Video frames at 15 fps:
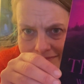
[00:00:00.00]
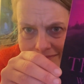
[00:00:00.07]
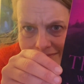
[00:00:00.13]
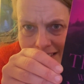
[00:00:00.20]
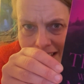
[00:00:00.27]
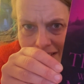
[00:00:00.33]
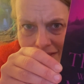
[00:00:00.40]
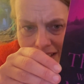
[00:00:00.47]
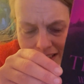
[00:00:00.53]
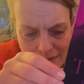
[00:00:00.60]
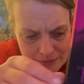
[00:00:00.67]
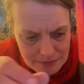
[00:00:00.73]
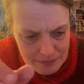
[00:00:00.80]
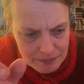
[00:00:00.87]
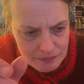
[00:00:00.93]
Terrifying.
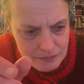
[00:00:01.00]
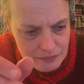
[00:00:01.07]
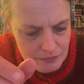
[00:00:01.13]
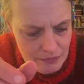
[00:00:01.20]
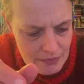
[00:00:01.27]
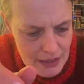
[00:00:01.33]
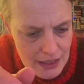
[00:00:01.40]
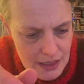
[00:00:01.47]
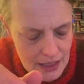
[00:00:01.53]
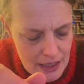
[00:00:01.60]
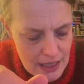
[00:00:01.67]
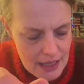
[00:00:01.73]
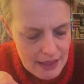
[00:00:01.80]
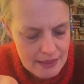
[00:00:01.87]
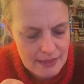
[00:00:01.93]

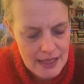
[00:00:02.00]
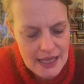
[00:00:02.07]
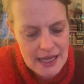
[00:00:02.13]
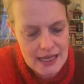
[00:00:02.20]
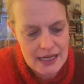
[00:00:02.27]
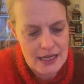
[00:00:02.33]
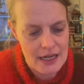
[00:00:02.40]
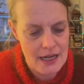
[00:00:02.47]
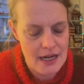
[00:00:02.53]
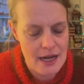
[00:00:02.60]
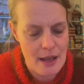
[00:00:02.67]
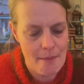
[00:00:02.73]
Then